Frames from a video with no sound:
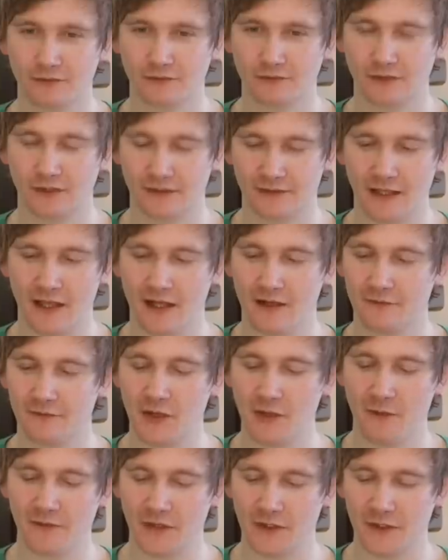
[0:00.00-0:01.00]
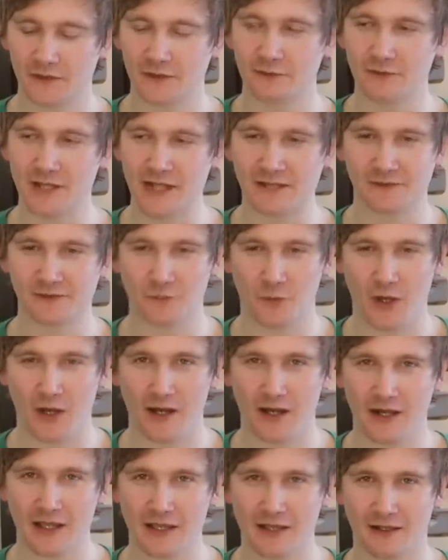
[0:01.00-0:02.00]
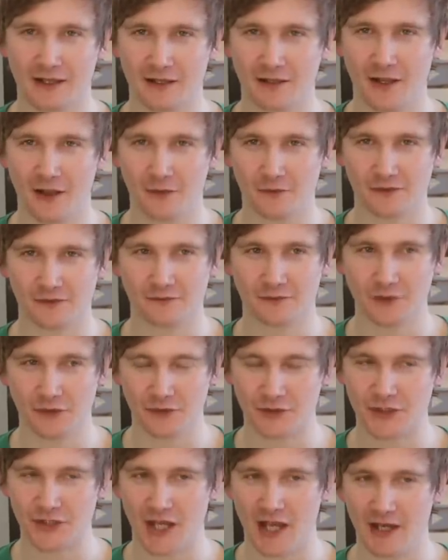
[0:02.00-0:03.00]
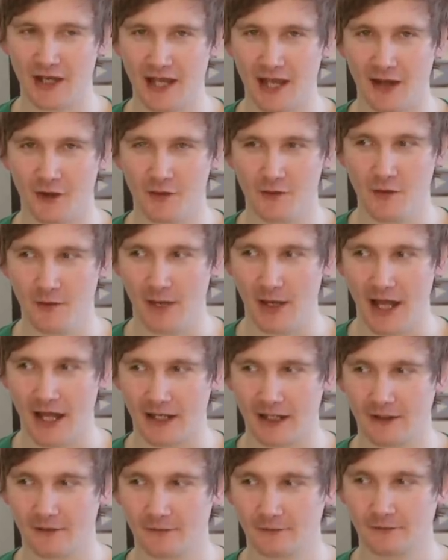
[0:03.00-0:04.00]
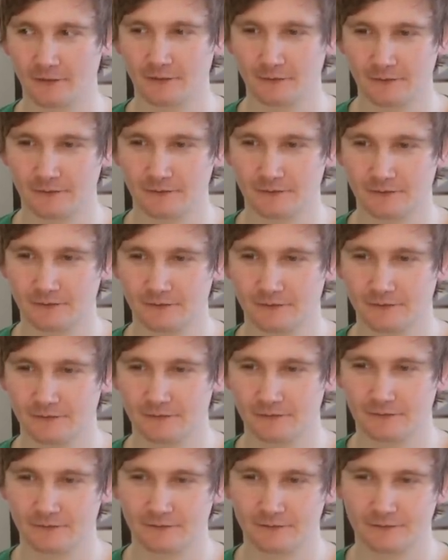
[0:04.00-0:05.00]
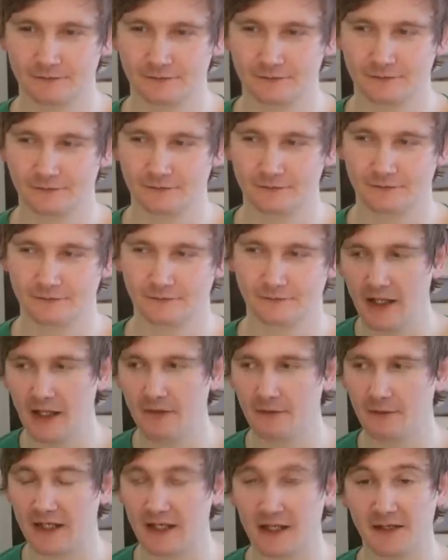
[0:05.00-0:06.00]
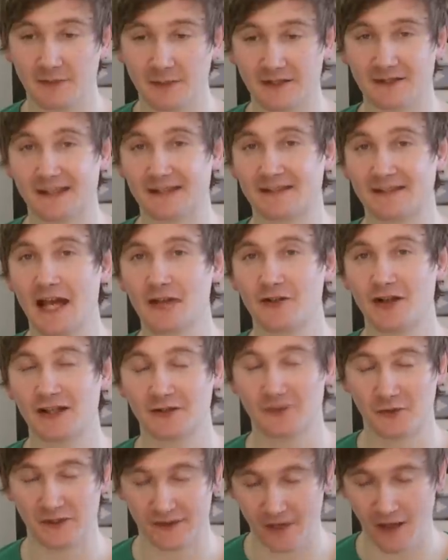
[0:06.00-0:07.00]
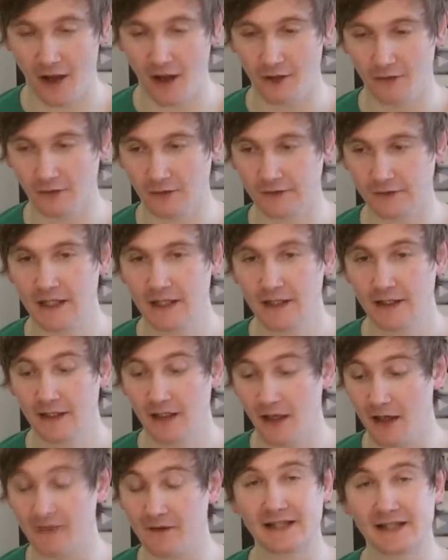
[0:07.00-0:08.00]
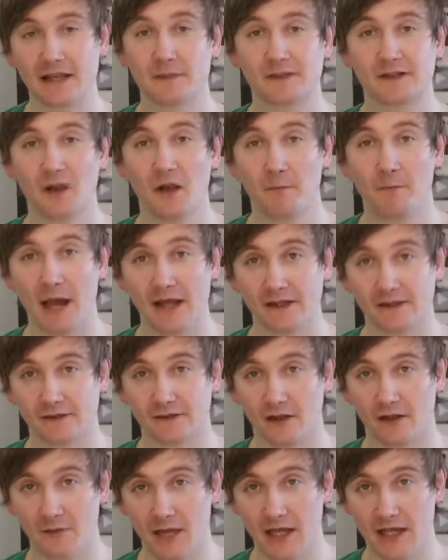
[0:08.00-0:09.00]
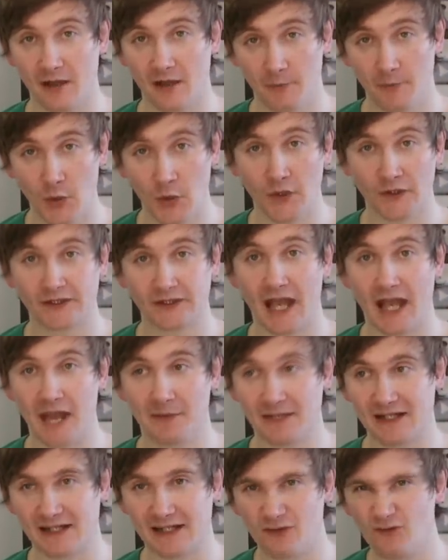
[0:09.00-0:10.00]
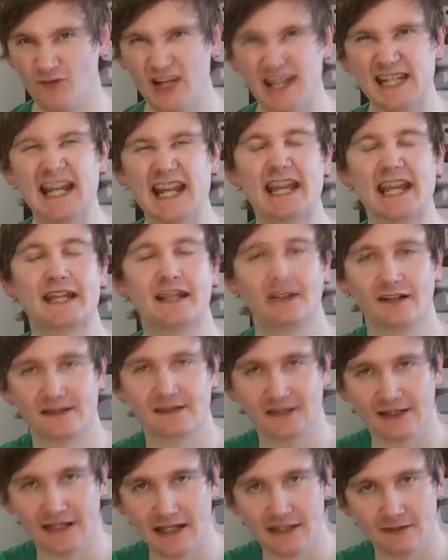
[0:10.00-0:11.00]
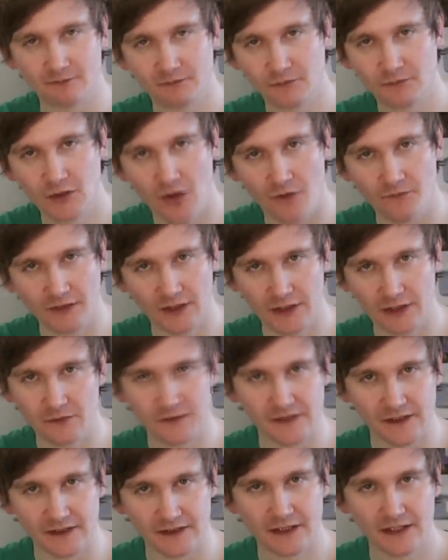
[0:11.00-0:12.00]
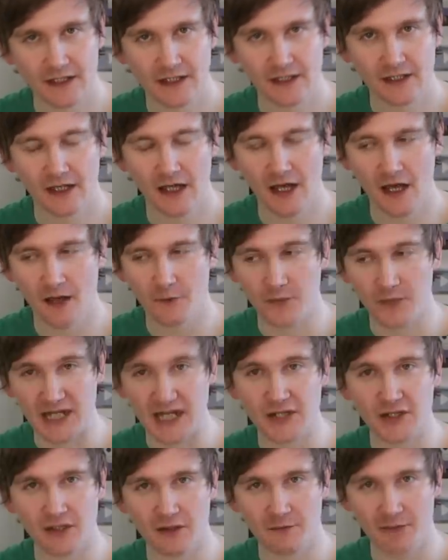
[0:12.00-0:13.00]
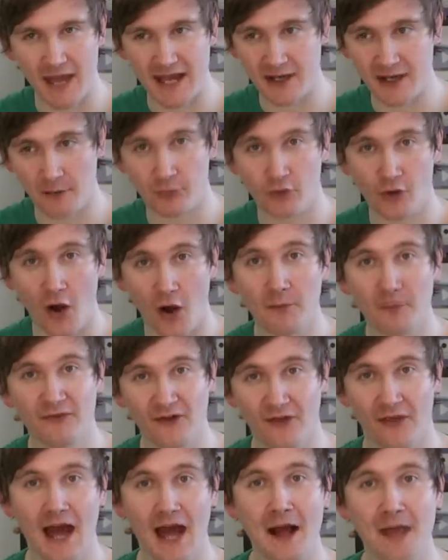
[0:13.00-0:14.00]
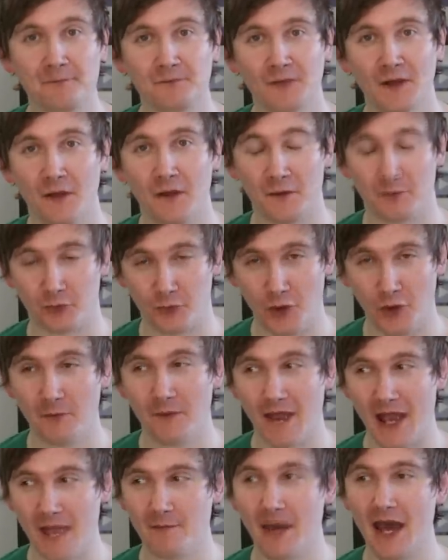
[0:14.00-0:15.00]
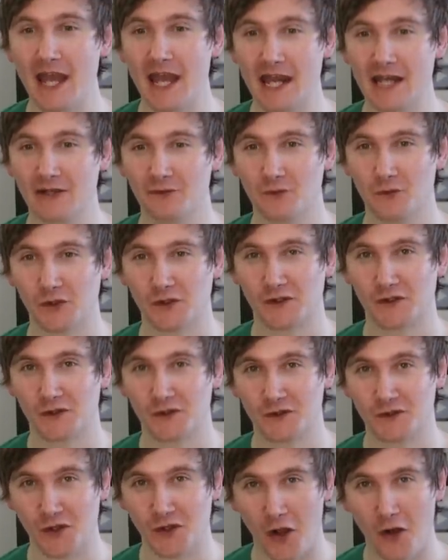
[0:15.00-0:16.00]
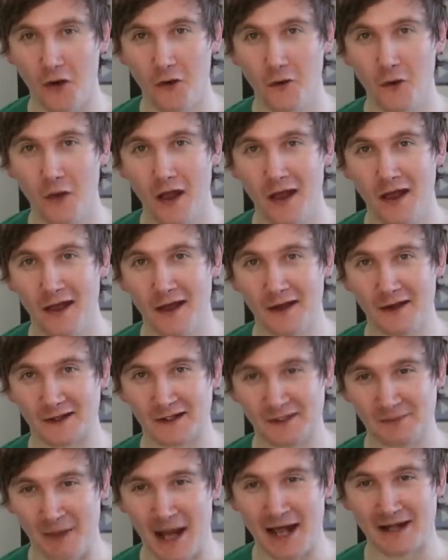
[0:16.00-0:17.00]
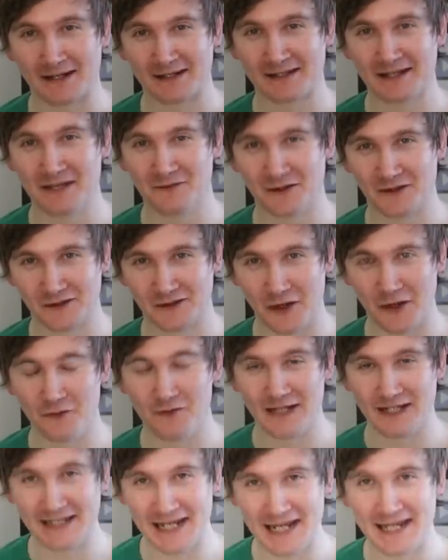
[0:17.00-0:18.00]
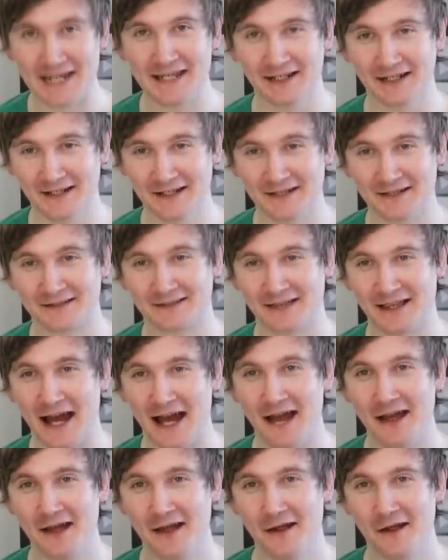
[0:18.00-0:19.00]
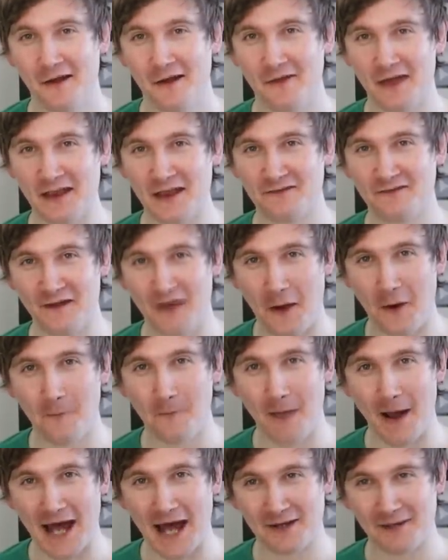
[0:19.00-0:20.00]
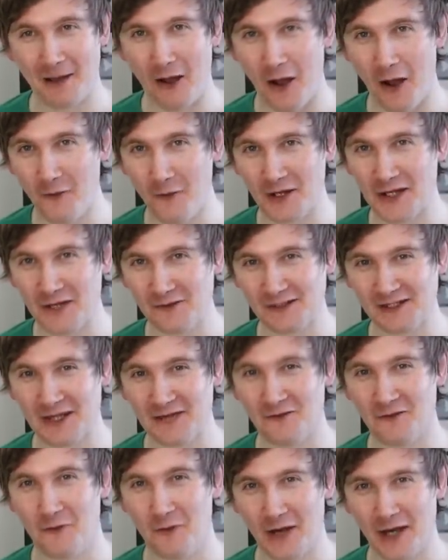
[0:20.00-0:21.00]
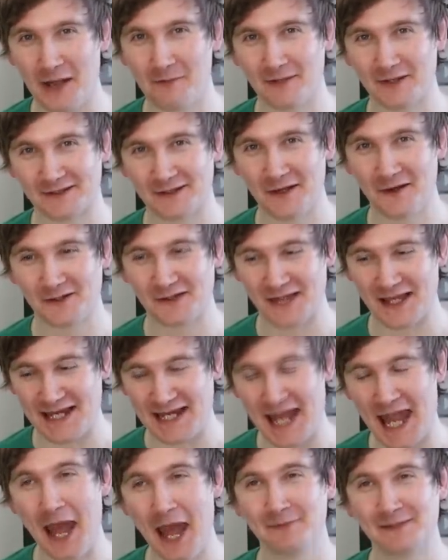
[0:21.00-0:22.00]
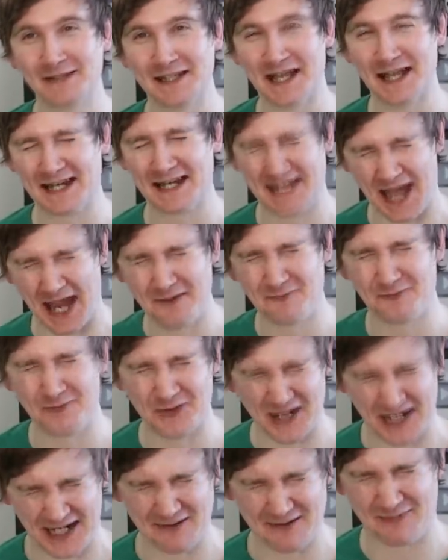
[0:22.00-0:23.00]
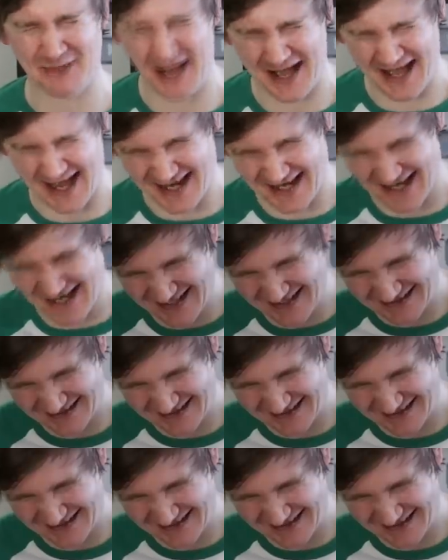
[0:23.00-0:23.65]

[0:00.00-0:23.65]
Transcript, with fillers: I say, and have you ever heard the reason why like Cones of Dunshire kept coming back? Uh, no, I haven't. No, it's because the set dresser was told uh, in this episode Ben's going to make a board game. It's like ridiculously convoluted. Uh, we need you to make a prop for that, and the prop they made was so expansive and so ridiculous that they felt bad about only using it for one episode, so they kept it and kept bringing it back.